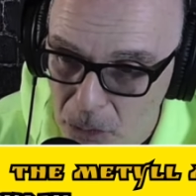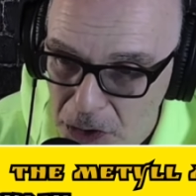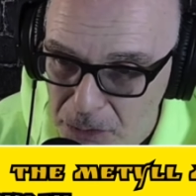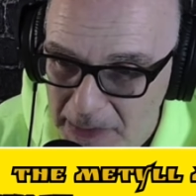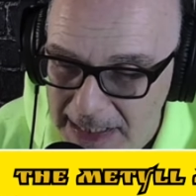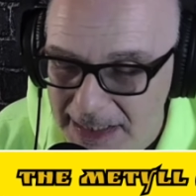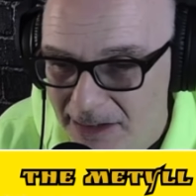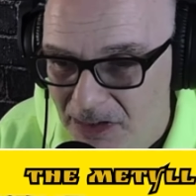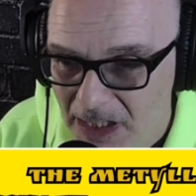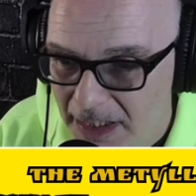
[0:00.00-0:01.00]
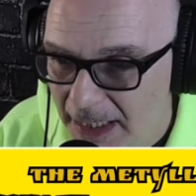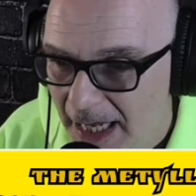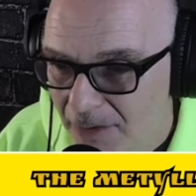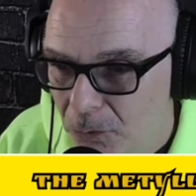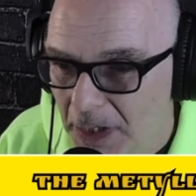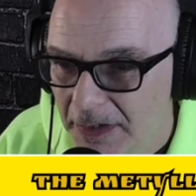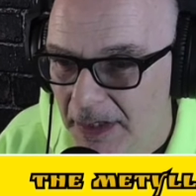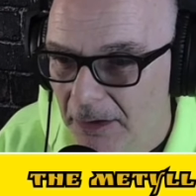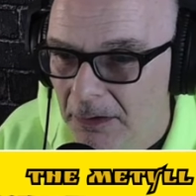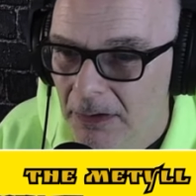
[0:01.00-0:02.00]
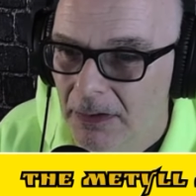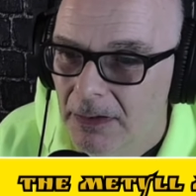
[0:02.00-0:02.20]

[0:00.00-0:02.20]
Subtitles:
which means I was kind of halfway there.